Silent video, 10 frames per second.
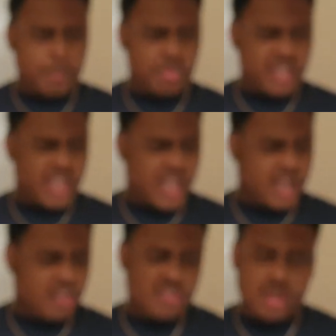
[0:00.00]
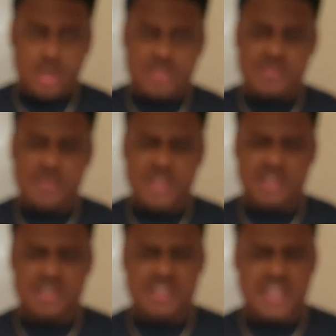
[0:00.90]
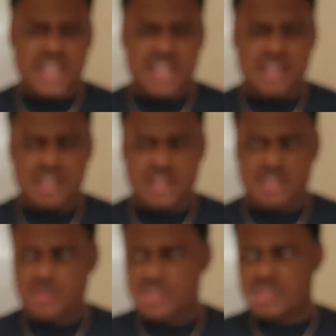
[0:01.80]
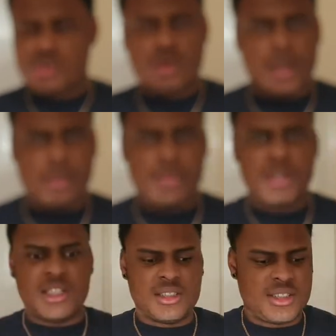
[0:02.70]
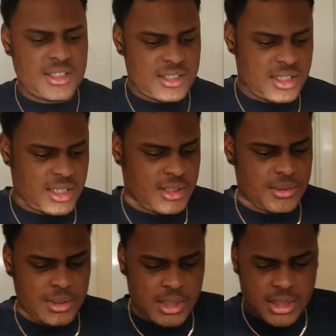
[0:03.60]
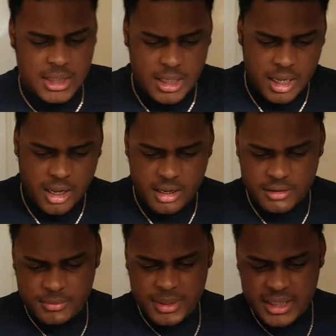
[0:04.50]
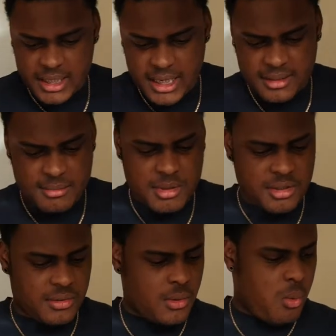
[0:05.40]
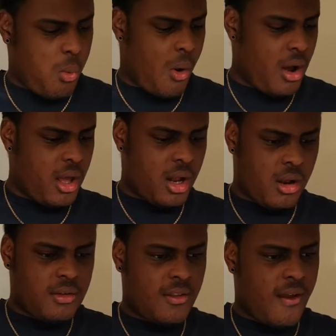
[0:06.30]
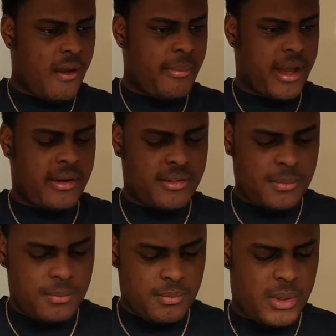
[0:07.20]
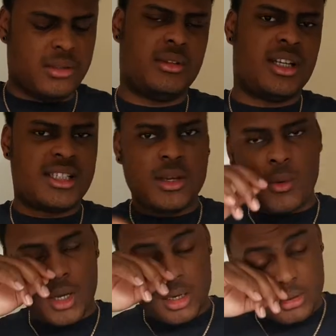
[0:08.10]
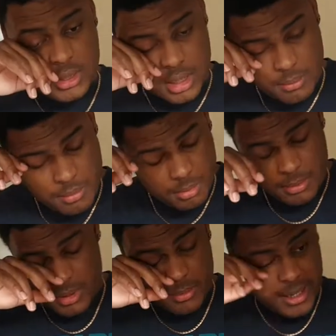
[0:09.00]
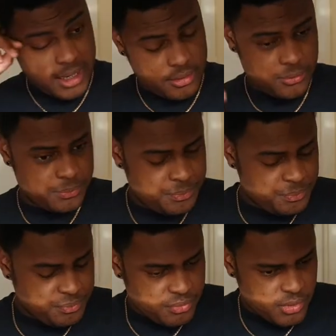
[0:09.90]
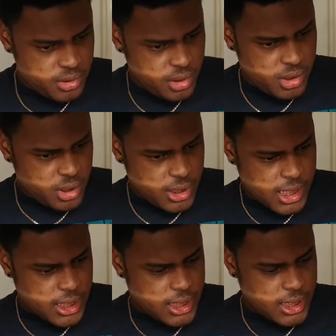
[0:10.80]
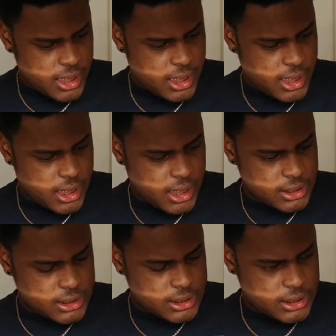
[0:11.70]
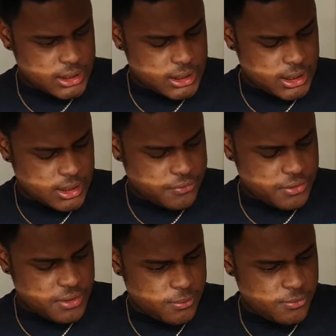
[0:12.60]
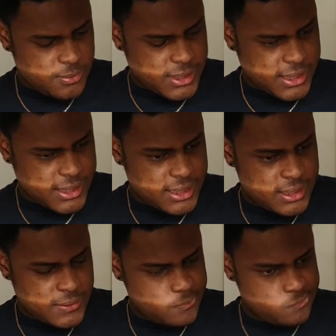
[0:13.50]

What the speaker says: But yeah, I've got loads of mugs, and I just wanted to talk about my mugs. So I've been collecting mugs for quite a long time now. Probably been about, off the top of my head,